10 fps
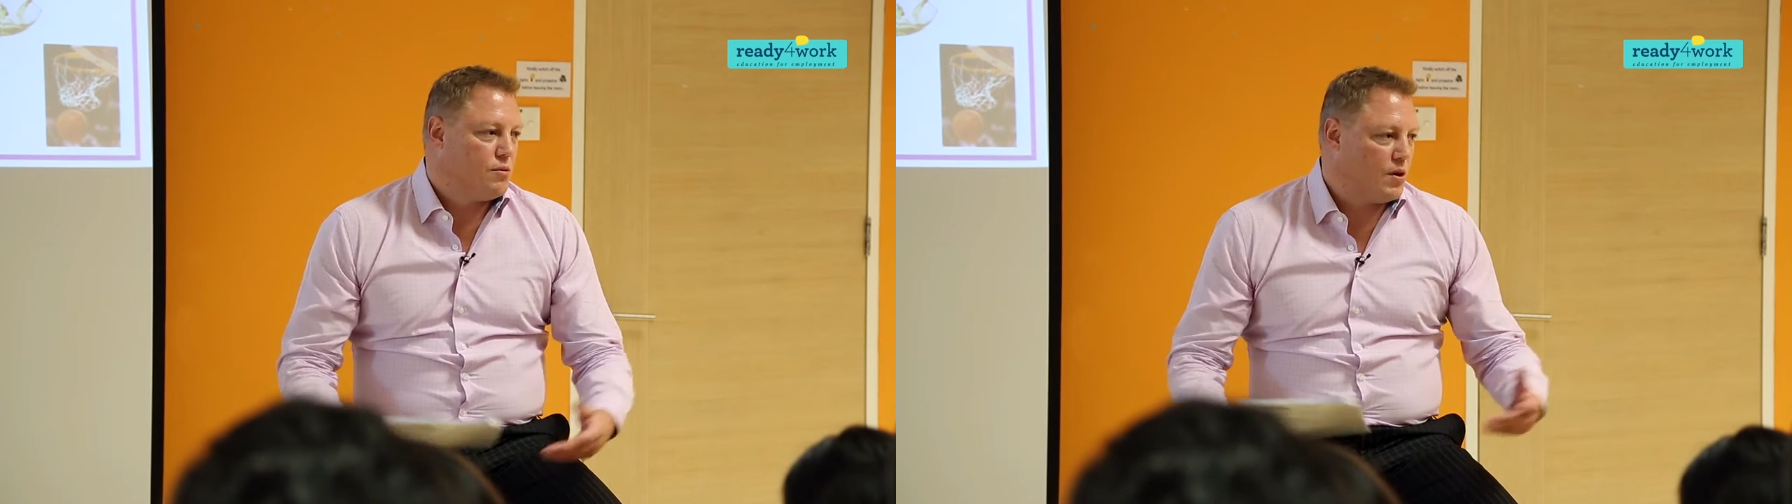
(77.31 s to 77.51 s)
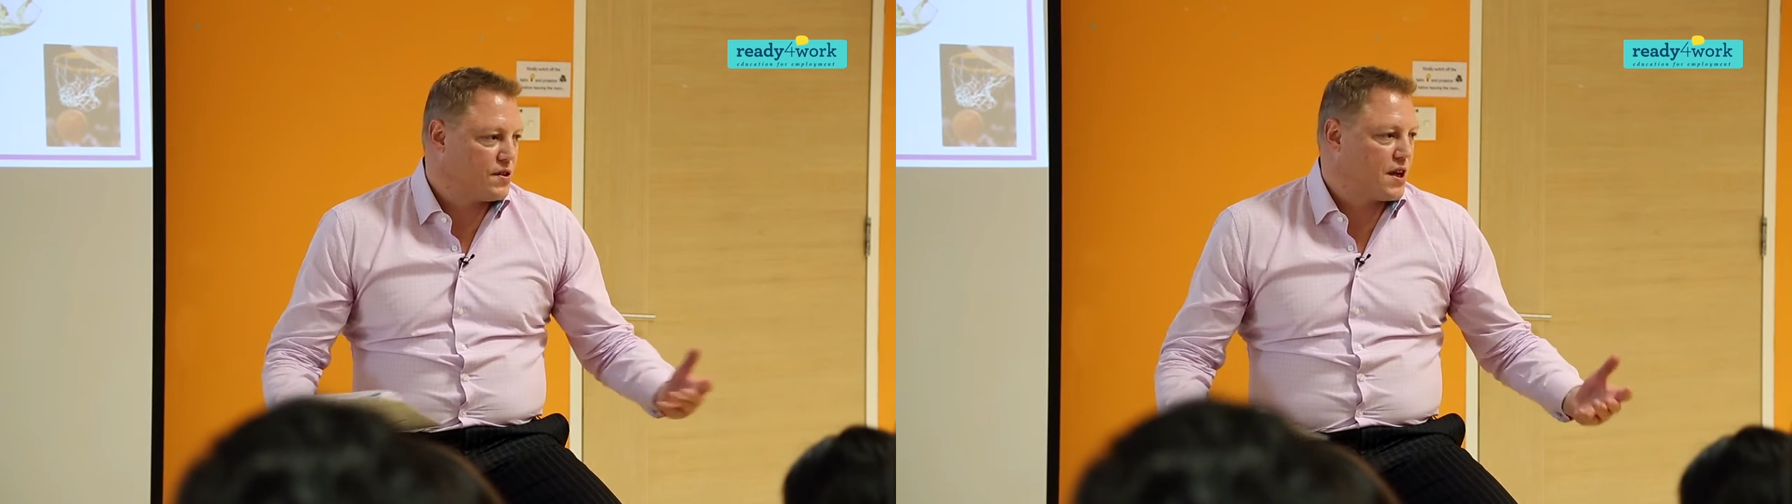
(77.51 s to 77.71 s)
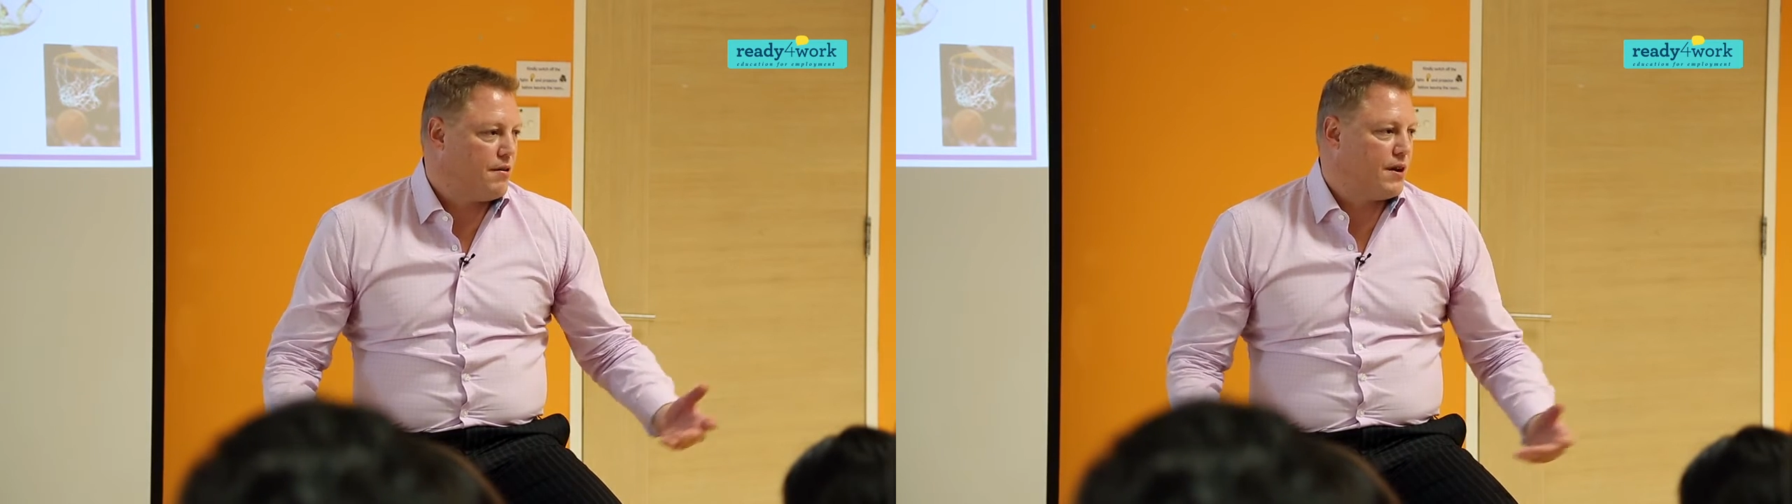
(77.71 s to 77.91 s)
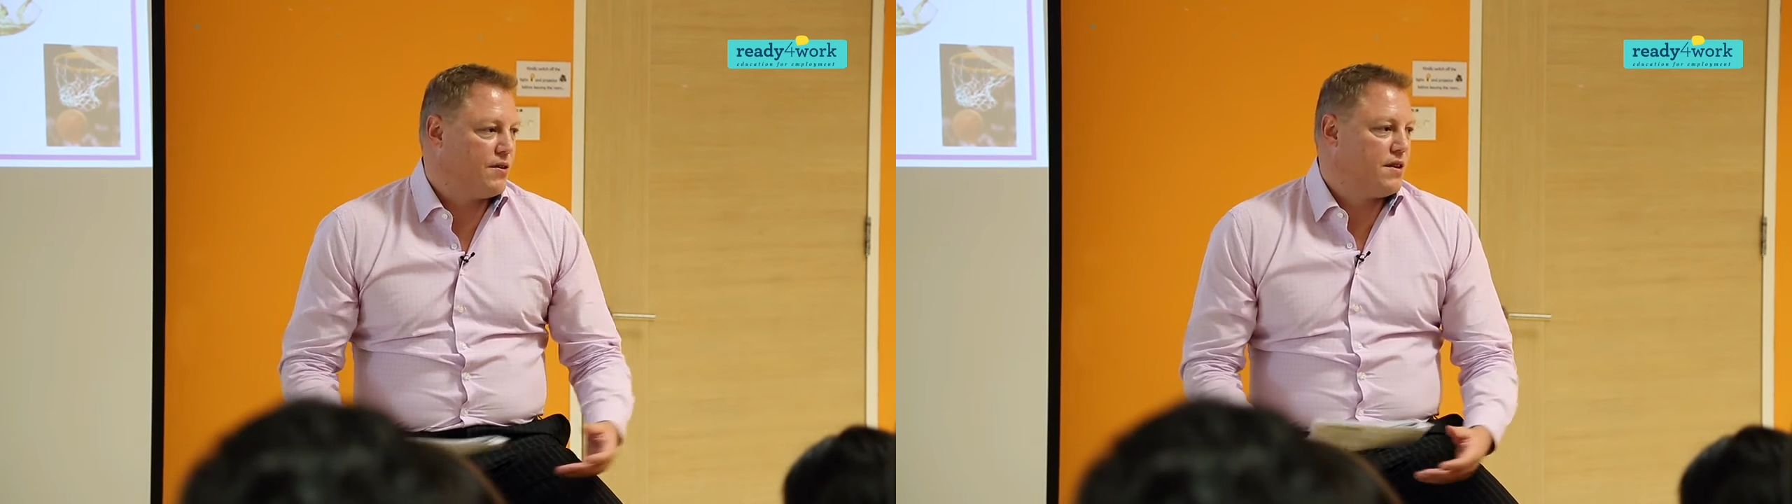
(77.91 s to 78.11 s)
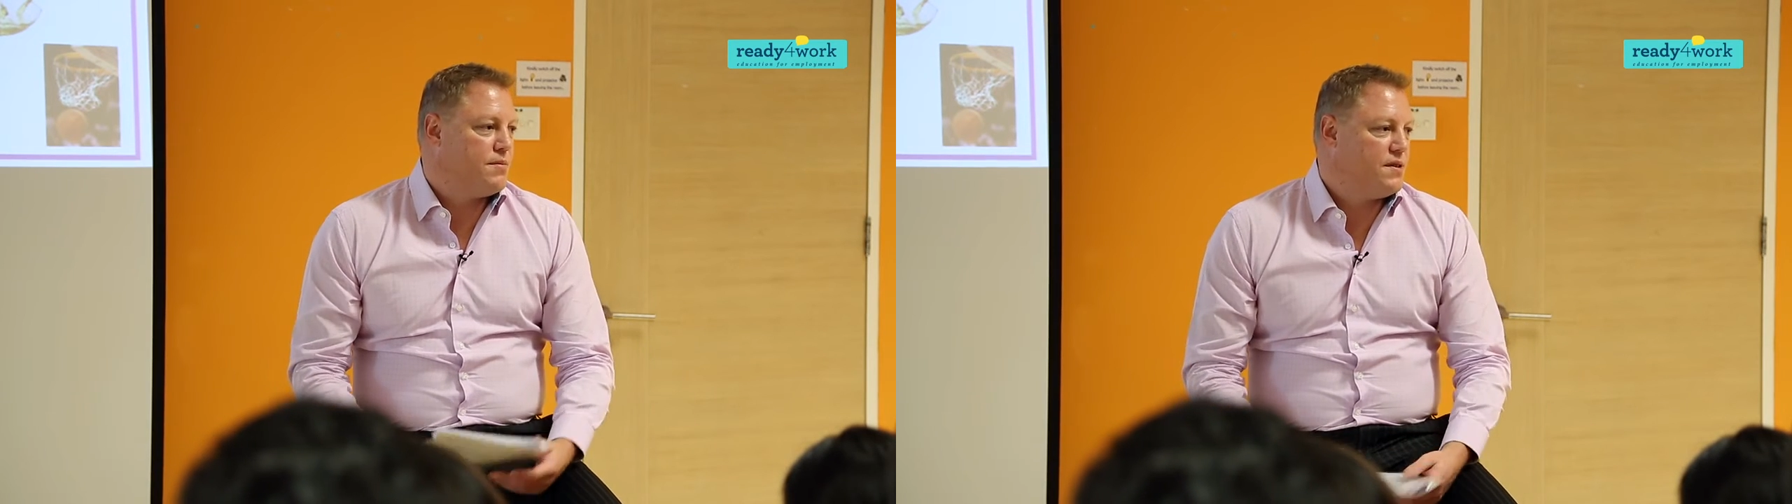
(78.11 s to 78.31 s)
what's going
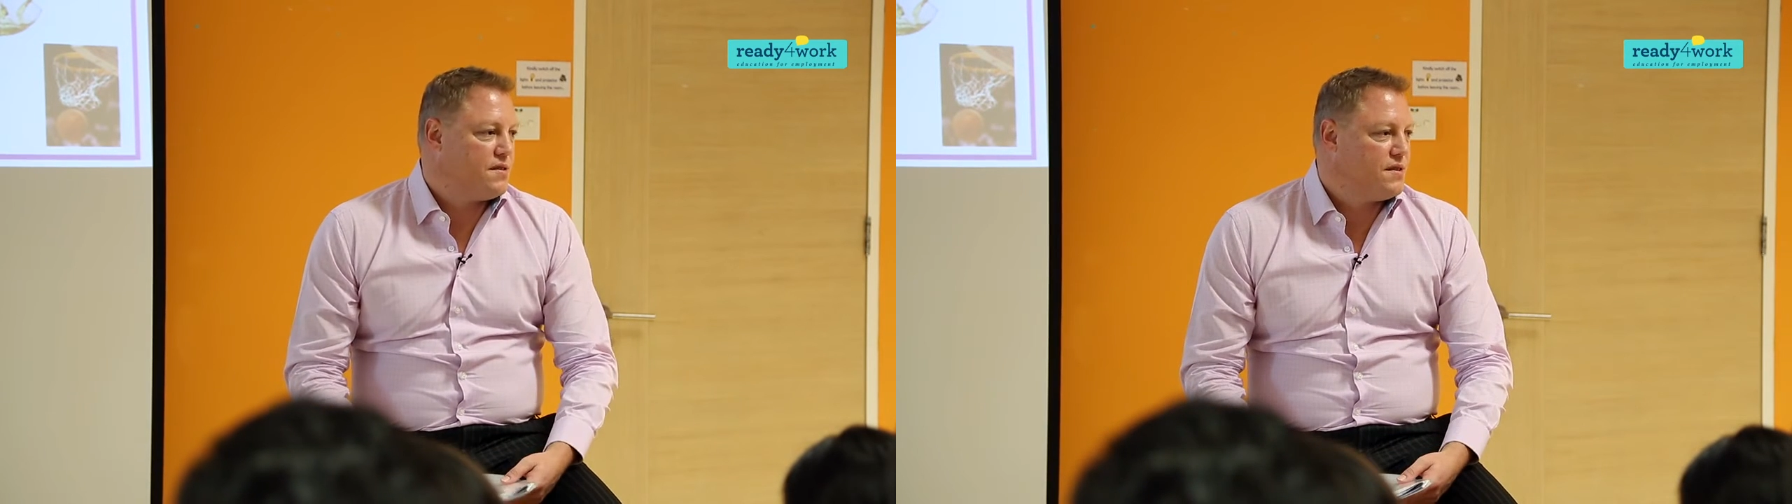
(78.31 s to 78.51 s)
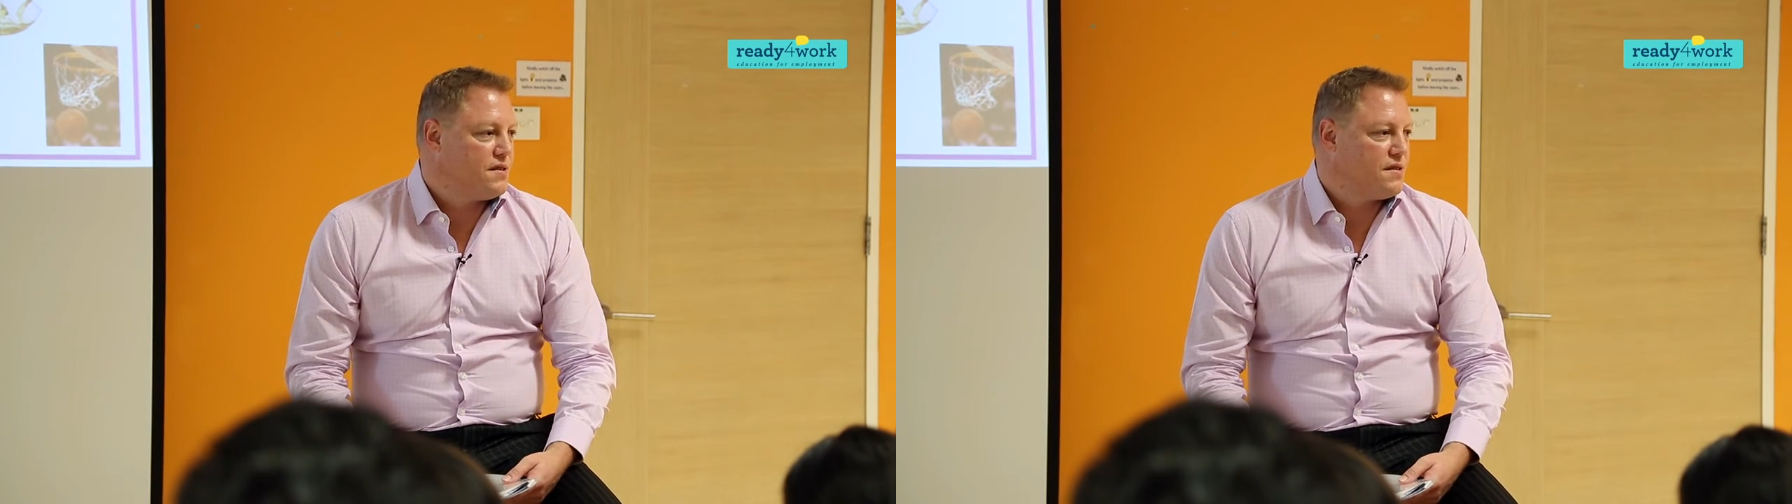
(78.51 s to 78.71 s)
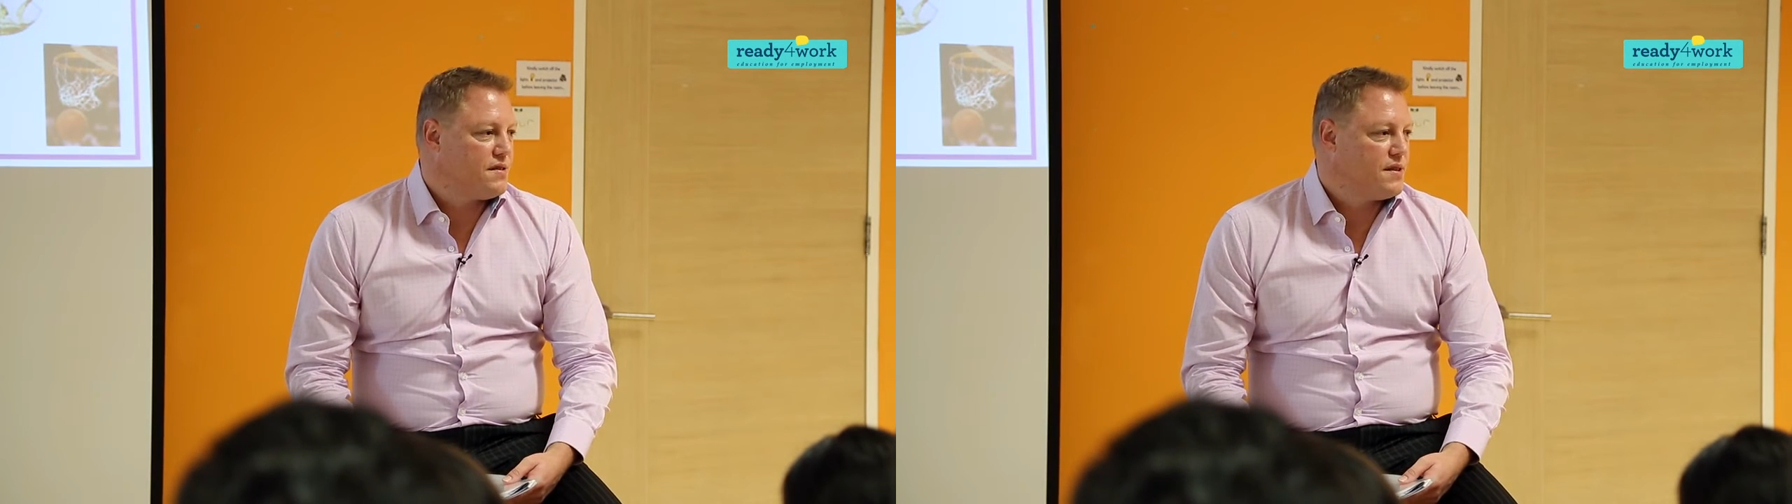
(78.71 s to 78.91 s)
on in the business.